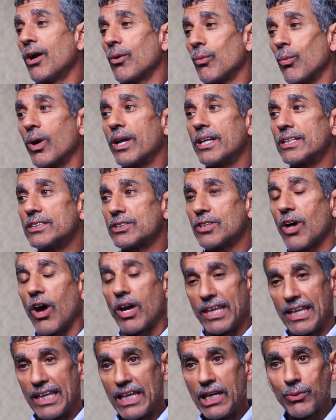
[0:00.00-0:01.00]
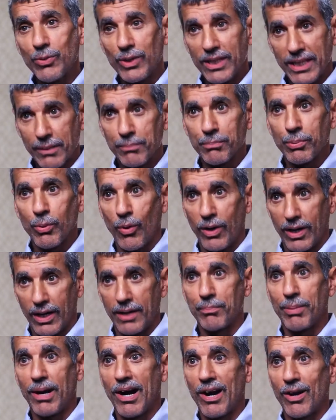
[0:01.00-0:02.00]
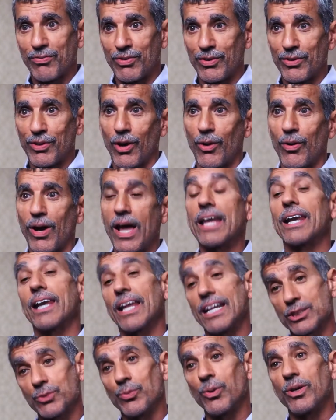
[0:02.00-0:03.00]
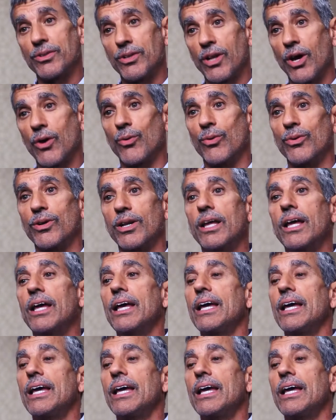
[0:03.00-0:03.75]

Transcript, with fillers: What is equally important and powerful, though, and less well known,